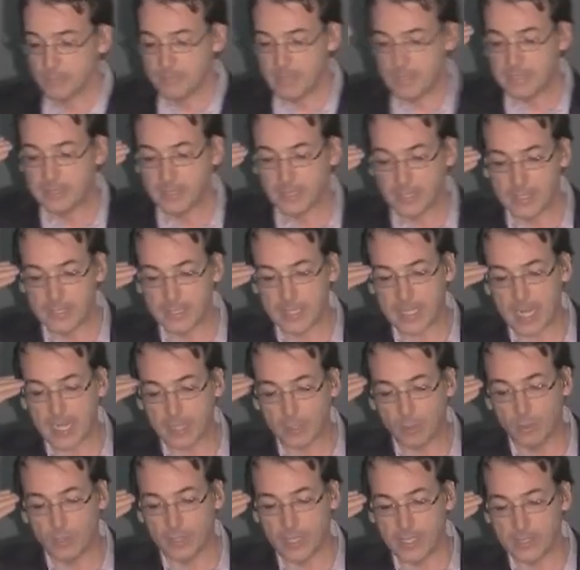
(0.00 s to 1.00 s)
She has to
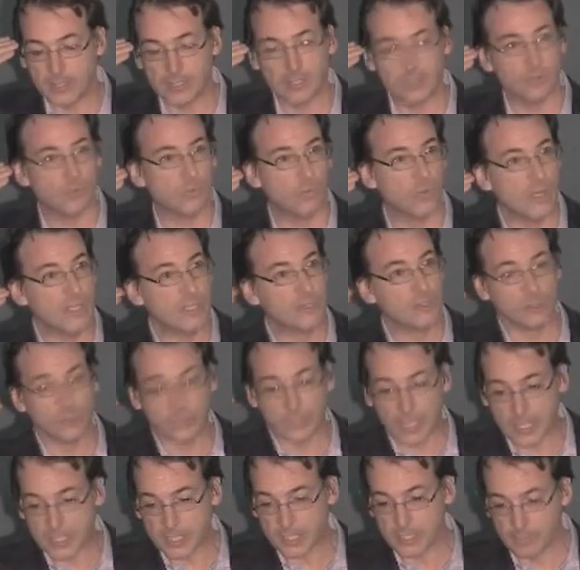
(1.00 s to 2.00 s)
mentally calculate
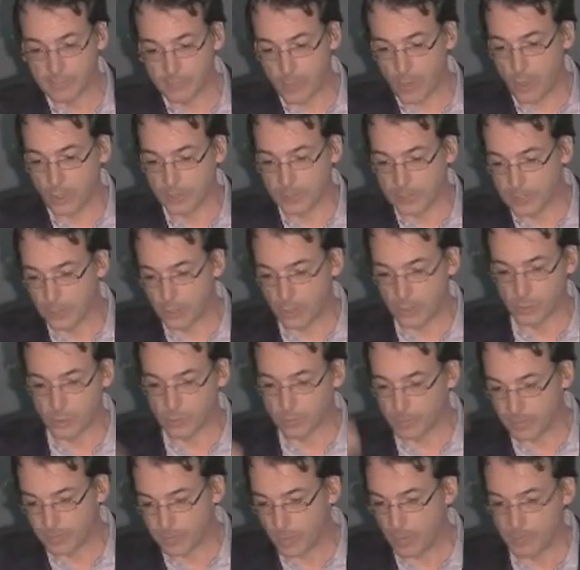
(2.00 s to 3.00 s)
when to touch the
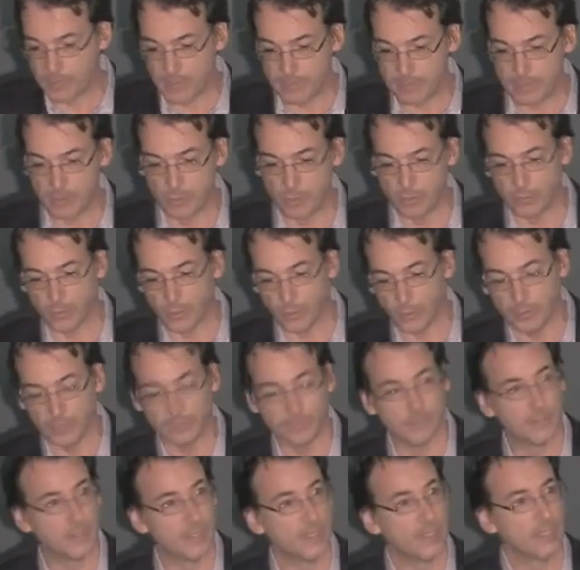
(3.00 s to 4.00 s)
vault in order to perform the
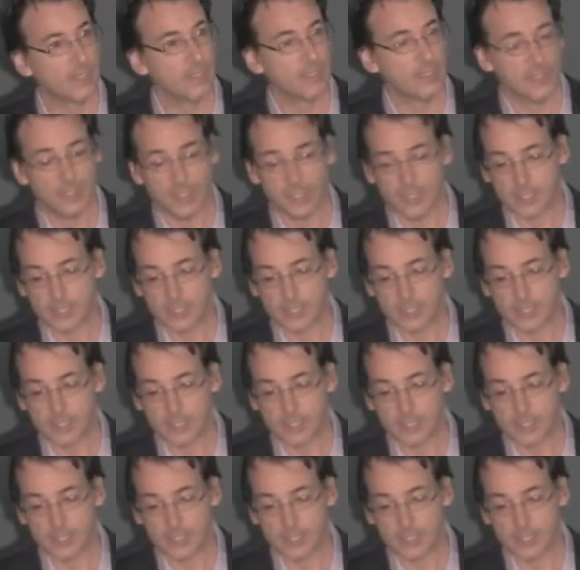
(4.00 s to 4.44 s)
maneuver.